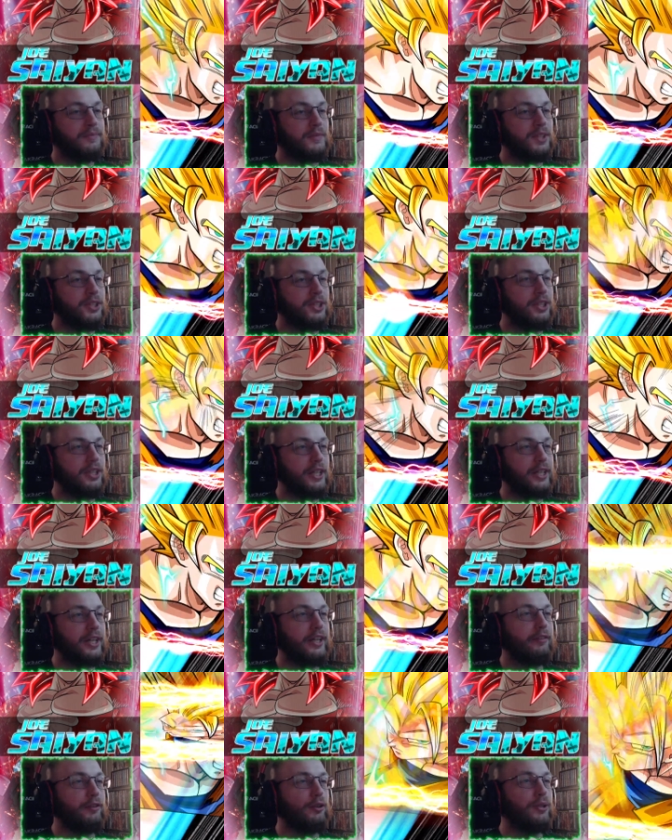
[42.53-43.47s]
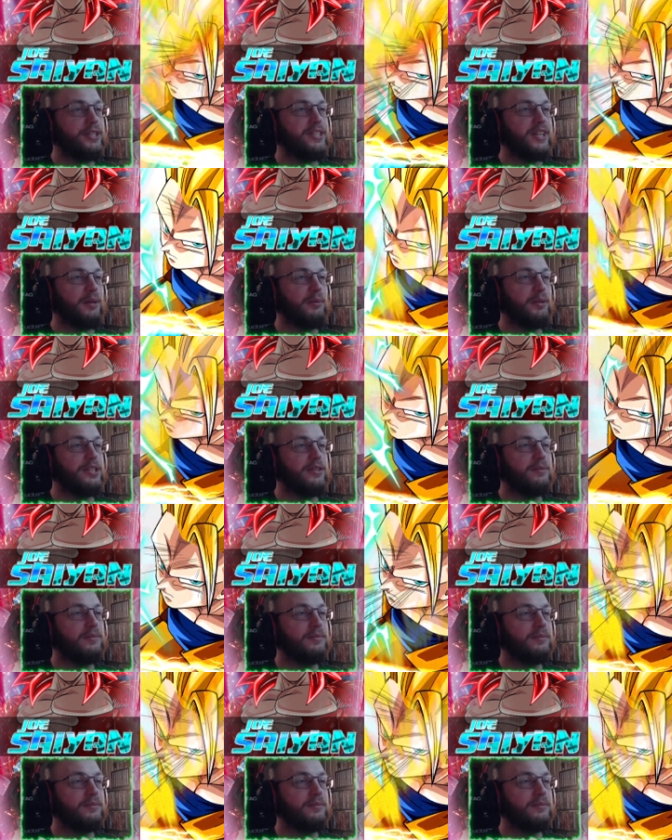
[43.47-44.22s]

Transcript: Good luck on everyone's summons.